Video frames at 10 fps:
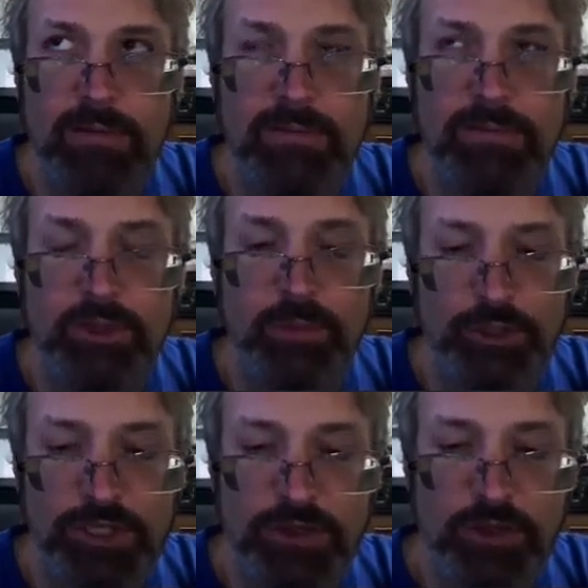
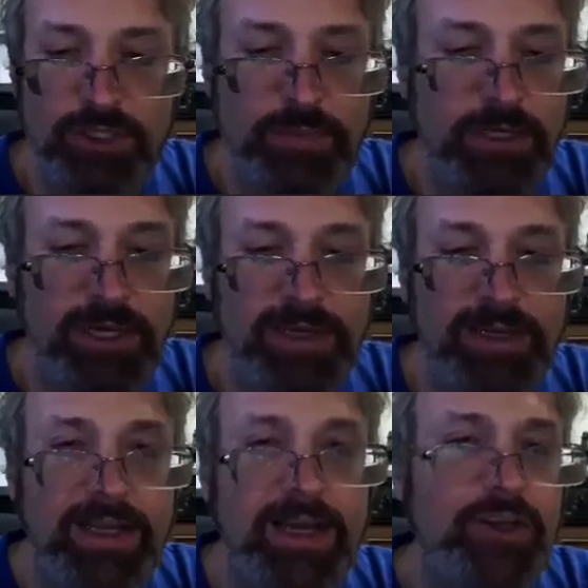superstitious, but I
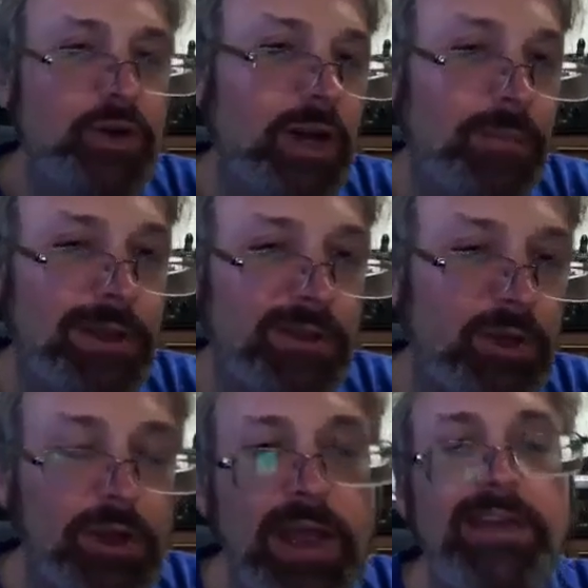try to be a little
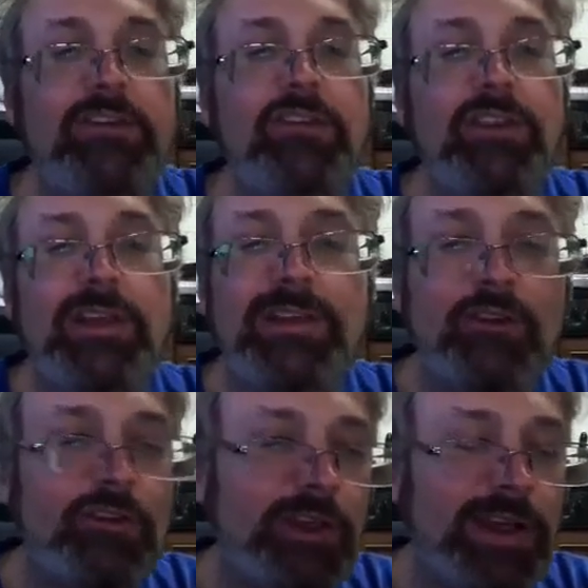nice to the
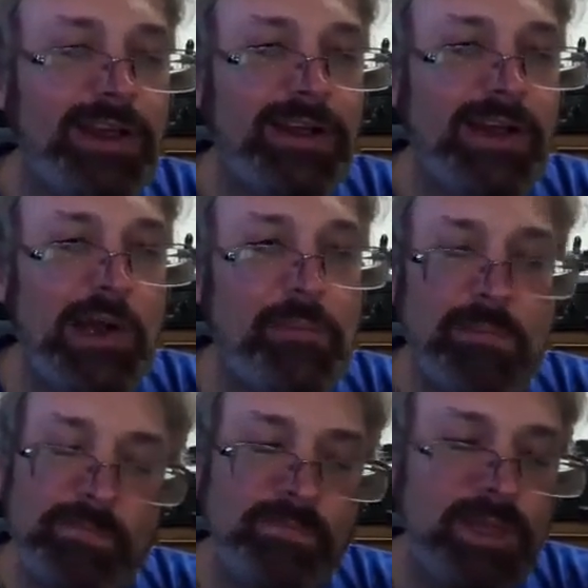agent,
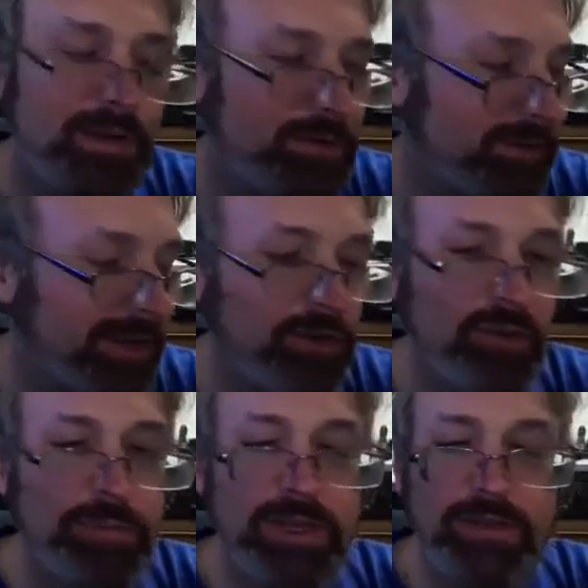in case
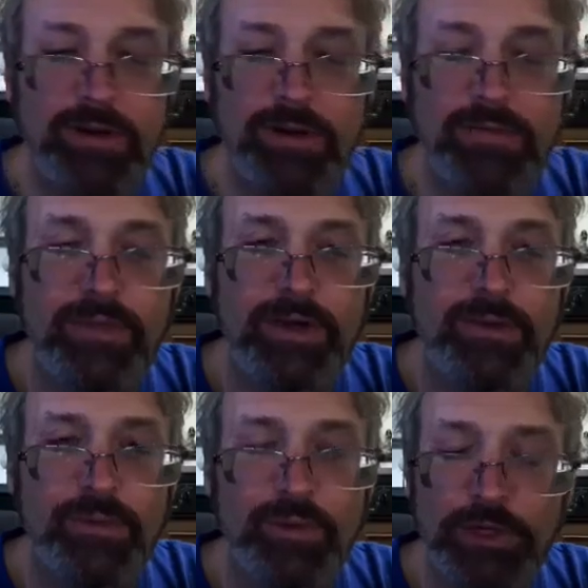someday they're
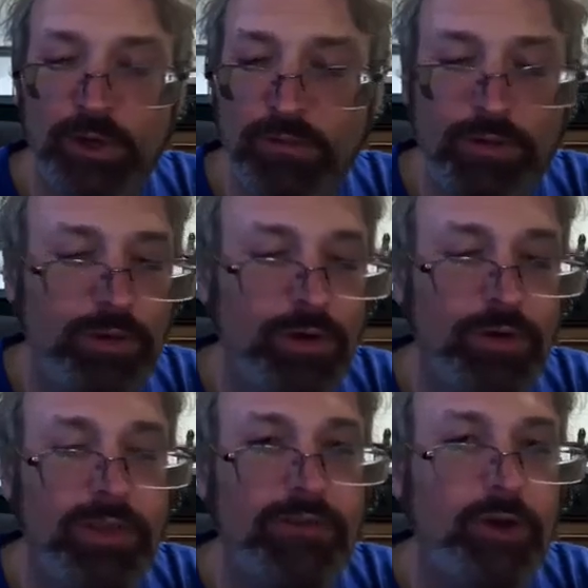ruling over Earth
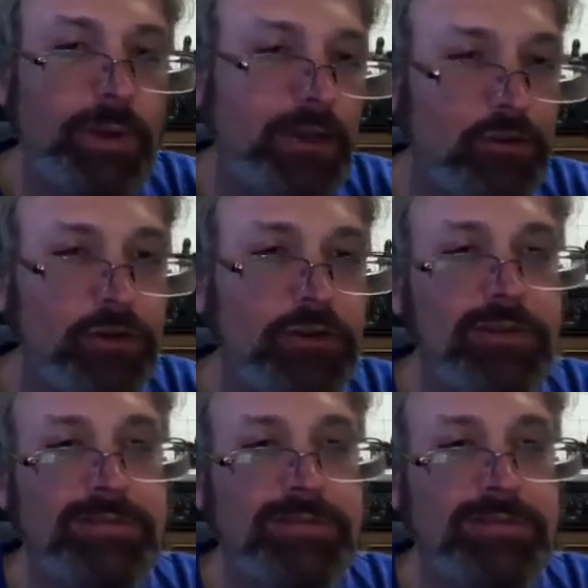as our masters.